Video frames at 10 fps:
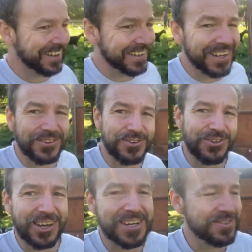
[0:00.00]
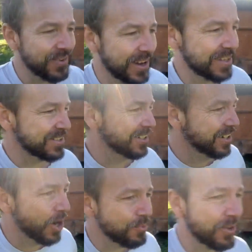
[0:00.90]
think I'll do the chickens first and
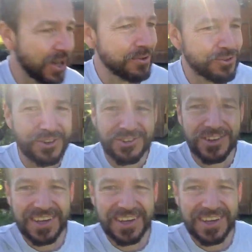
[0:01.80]
hope the goats just